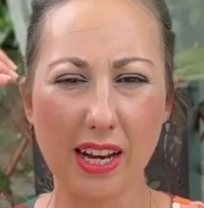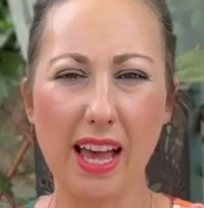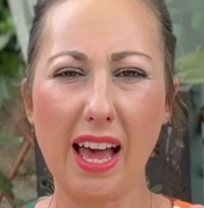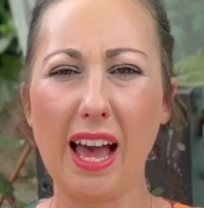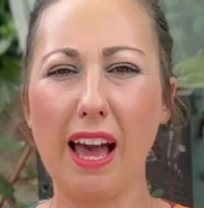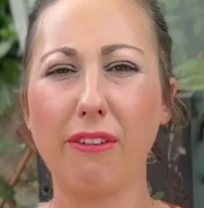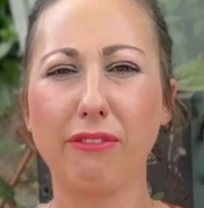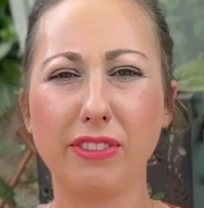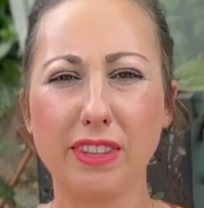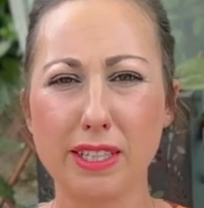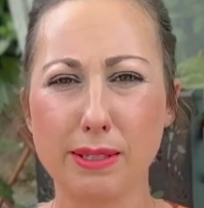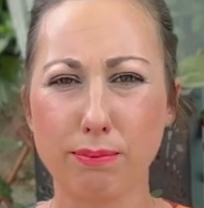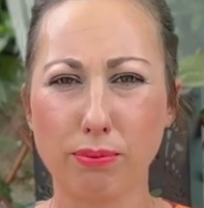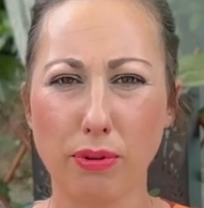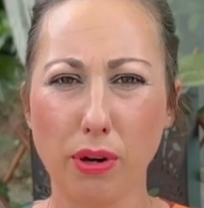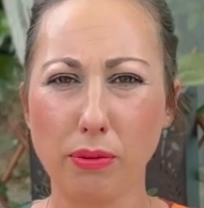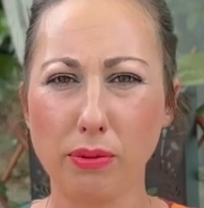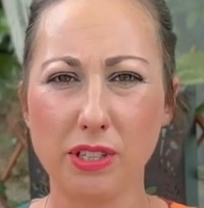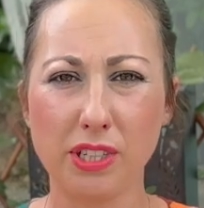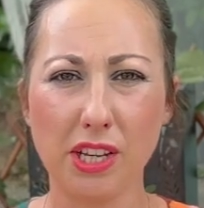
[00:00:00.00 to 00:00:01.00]
have this
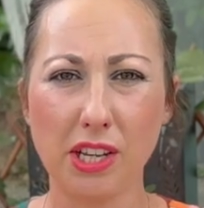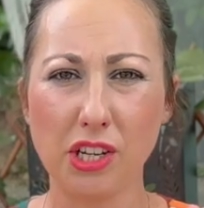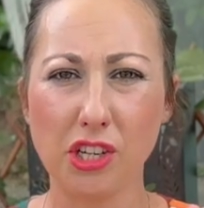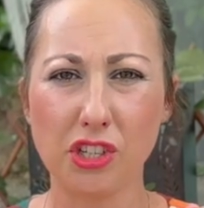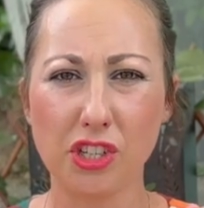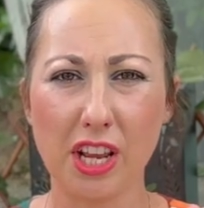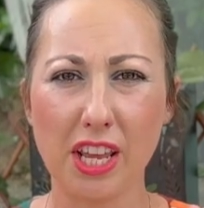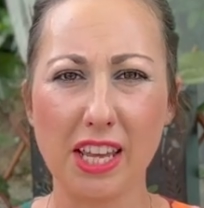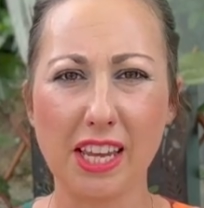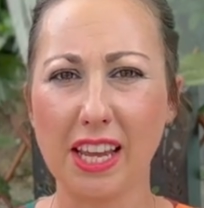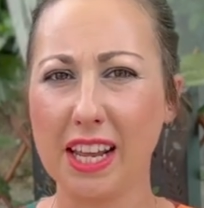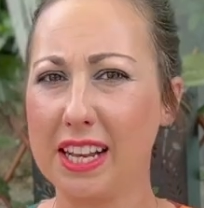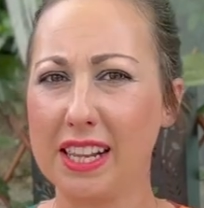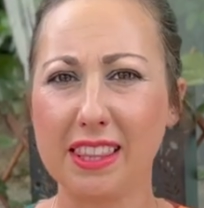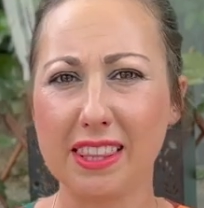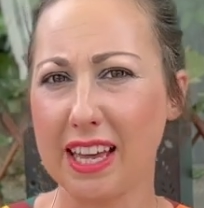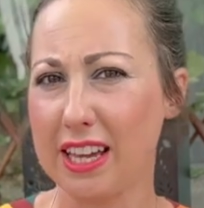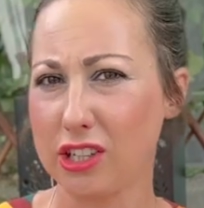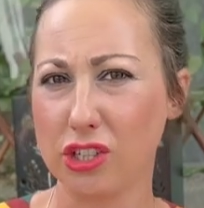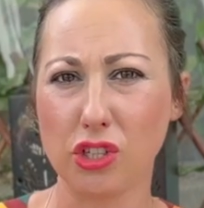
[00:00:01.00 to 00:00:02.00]
protein shake and
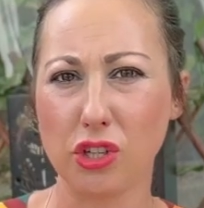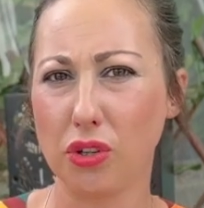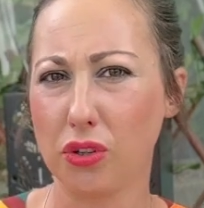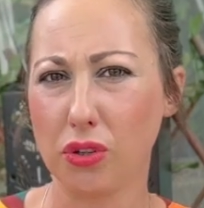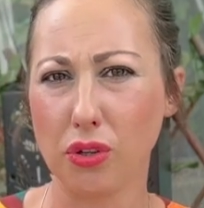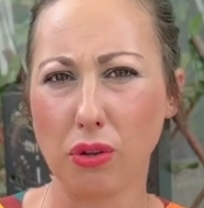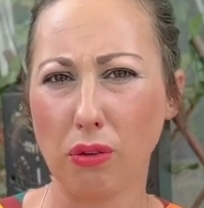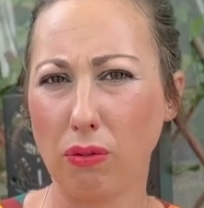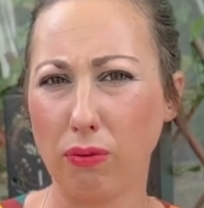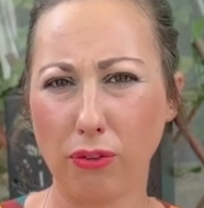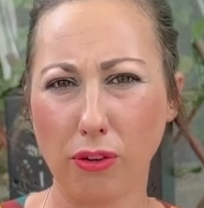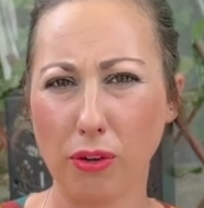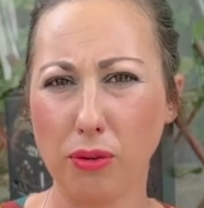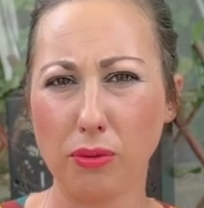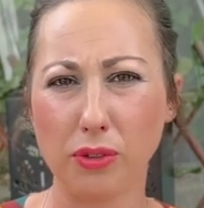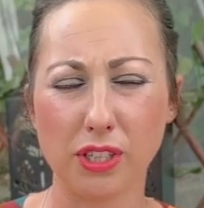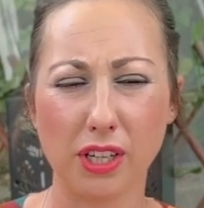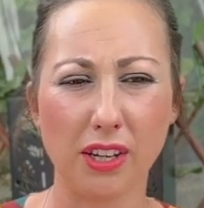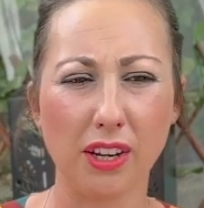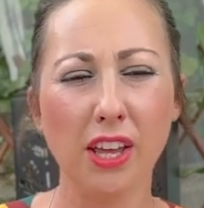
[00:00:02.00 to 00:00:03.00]
that's your new
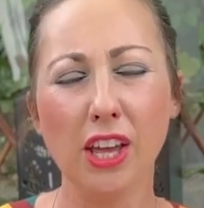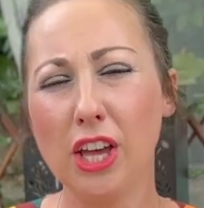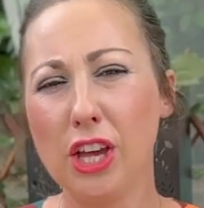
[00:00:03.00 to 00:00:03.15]
food and